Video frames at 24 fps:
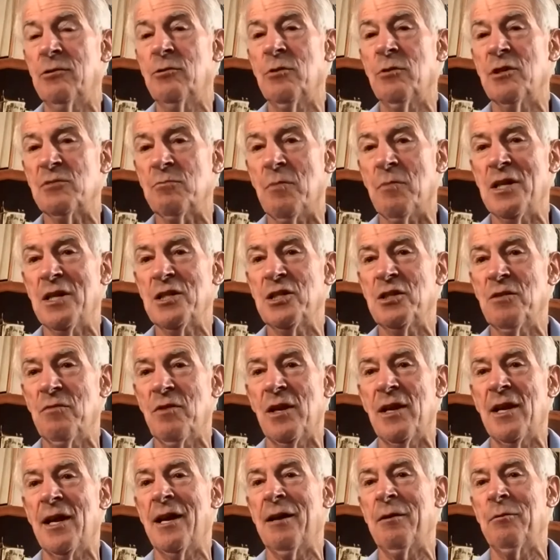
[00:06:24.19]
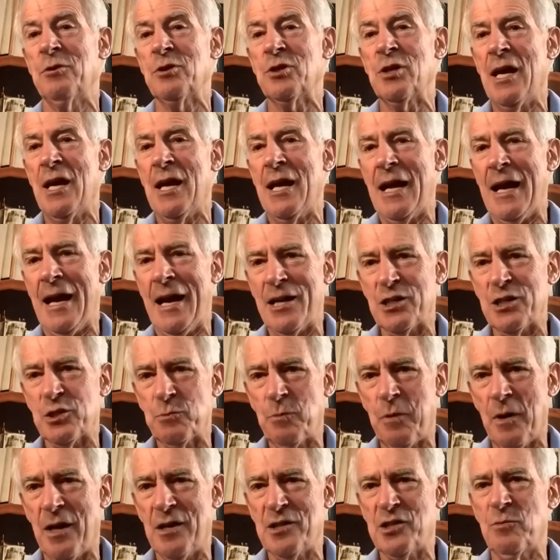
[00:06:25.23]
to as much of the language as
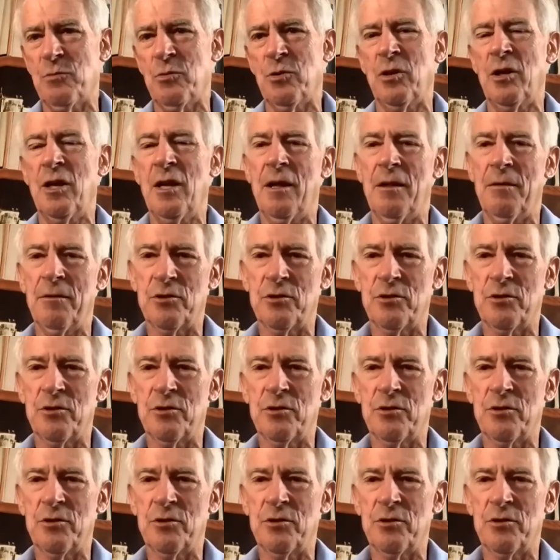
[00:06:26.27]
possible.